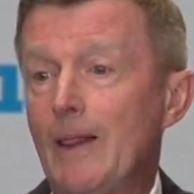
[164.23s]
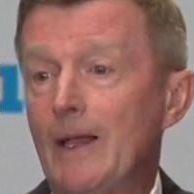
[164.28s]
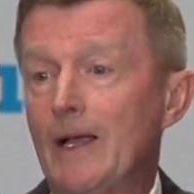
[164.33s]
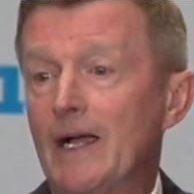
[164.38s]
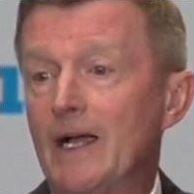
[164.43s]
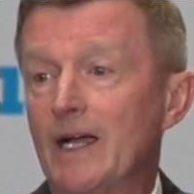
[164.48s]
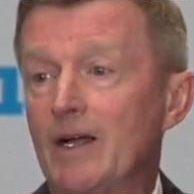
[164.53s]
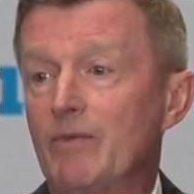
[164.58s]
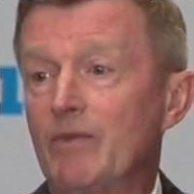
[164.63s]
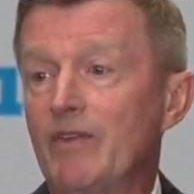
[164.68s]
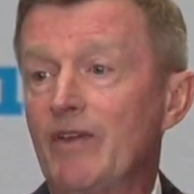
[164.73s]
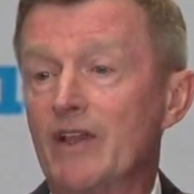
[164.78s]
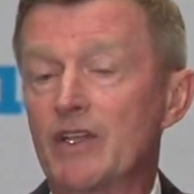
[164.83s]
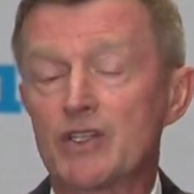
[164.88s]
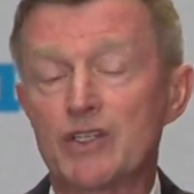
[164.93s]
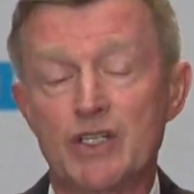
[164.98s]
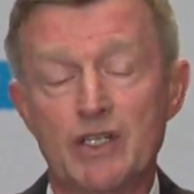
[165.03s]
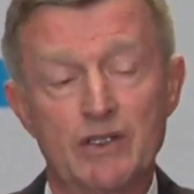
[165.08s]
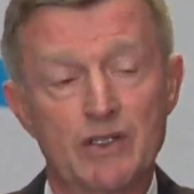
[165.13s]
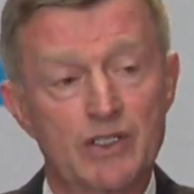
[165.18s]
Uh, we've had
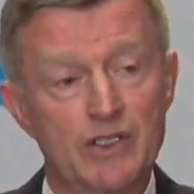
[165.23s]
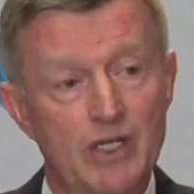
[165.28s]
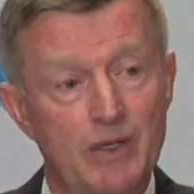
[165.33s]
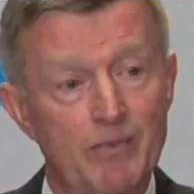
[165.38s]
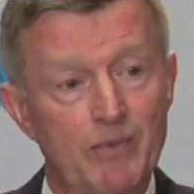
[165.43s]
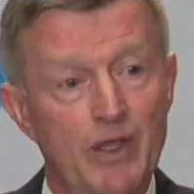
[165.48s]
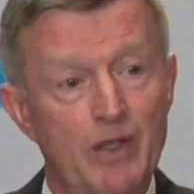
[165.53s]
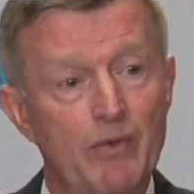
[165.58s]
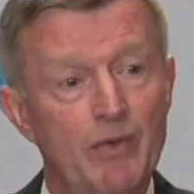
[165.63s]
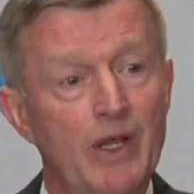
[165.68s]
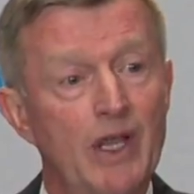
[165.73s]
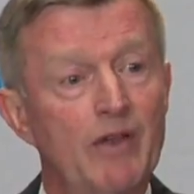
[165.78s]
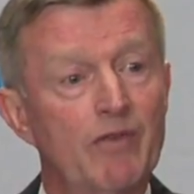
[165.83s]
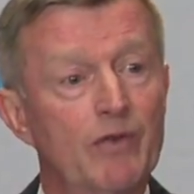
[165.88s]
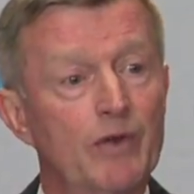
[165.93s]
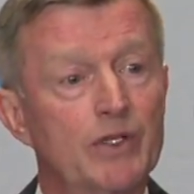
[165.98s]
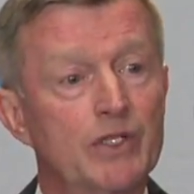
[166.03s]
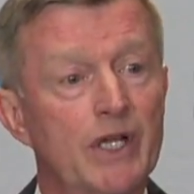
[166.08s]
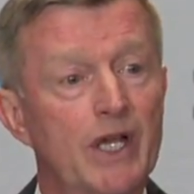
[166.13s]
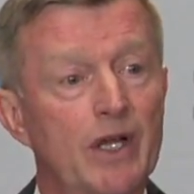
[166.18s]
some that have
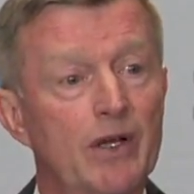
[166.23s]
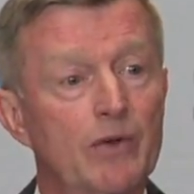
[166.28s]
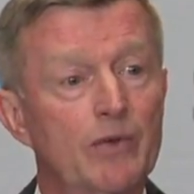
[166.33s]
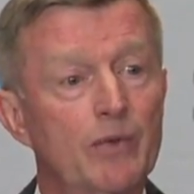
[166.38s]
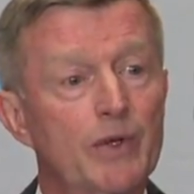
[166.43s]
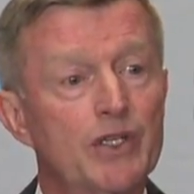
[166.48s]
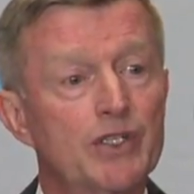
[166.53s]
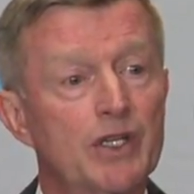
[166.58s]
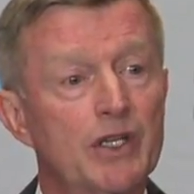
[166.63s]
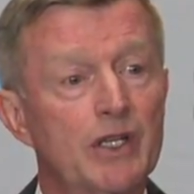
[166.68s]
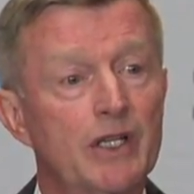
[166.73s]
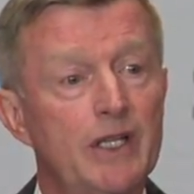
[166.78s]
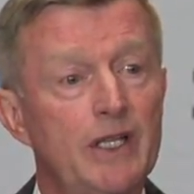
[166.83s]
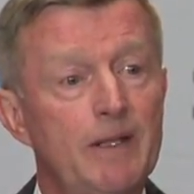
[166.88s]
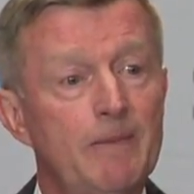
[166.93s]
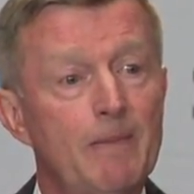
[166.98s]
retired recently.